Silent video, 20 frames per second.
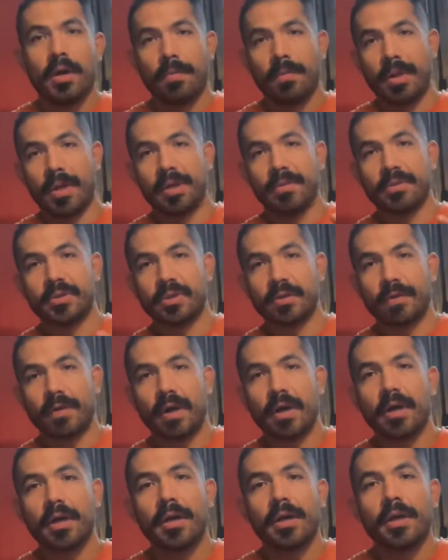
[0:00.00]
My name is
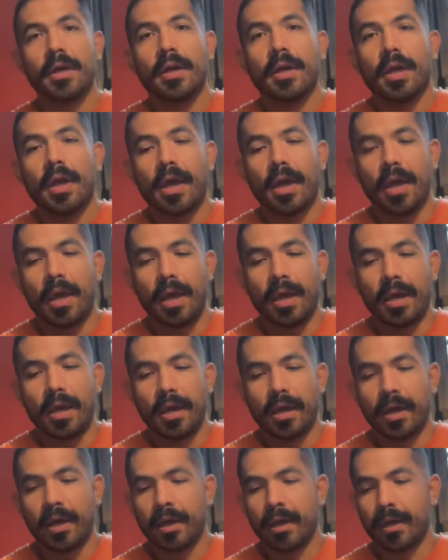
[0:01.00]
Tavar,
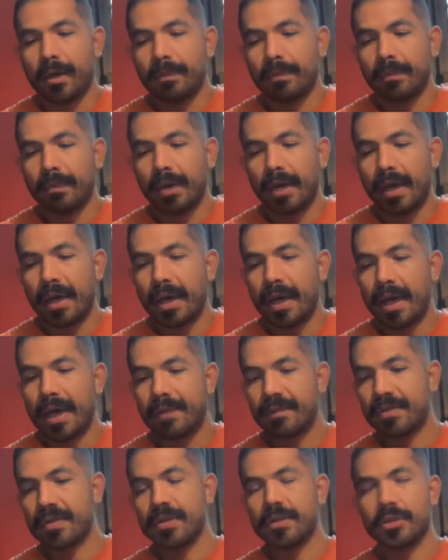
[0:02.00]
and I
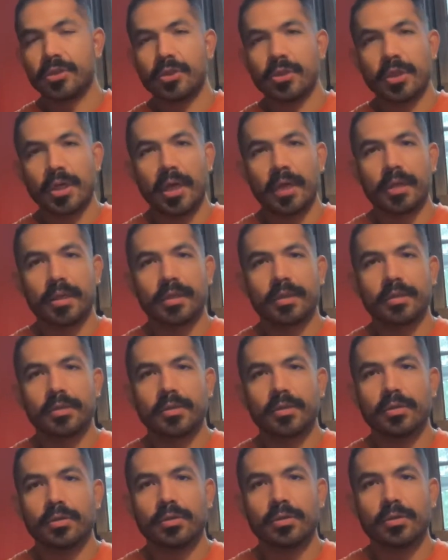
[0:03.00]
have this channel
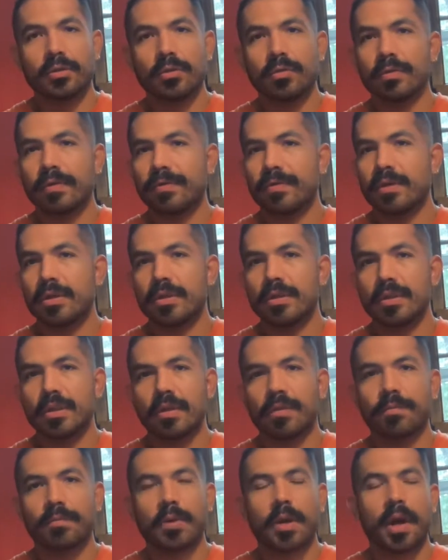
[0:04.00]
to do reviews
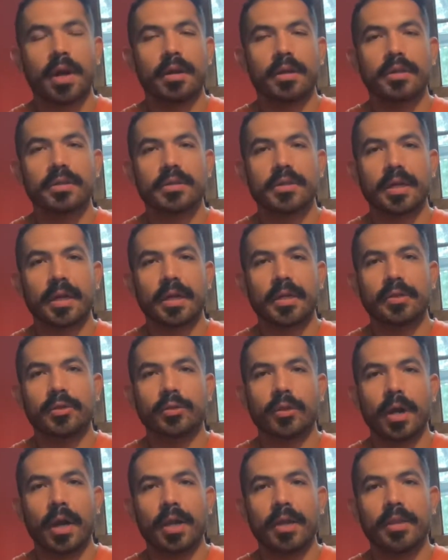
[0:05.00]
of products that I
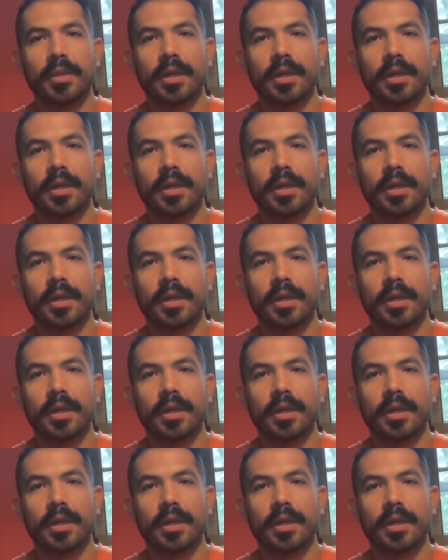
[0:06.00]
try,